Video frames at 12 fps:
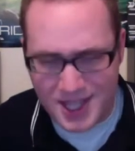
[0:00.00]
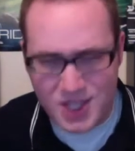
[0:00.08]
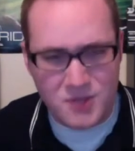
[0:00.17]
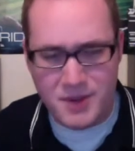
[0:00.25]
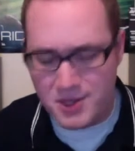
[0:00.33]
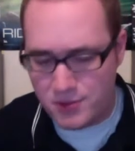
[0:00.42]
That's
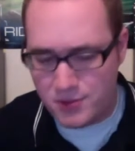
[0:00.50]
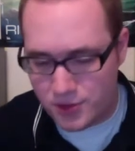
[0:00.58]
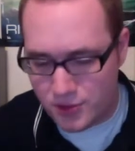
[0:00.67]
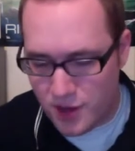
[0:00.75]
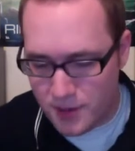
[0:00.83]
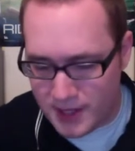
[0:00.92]
just basically
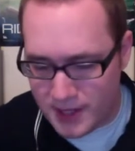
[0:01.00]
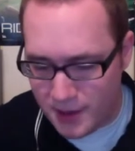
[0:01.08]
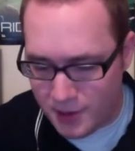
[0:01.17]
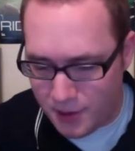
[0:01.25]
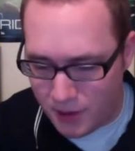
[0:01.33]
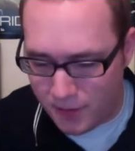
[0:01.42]
describing how
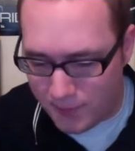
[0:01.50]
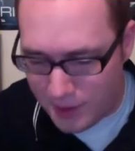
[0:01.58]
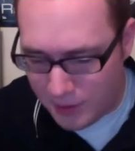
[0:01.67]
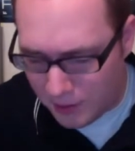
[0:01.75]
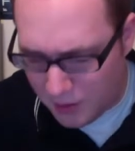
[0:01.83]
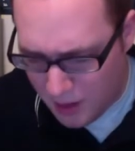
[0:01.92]
you're going to
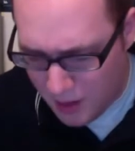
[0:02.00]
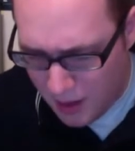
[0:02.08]
feel.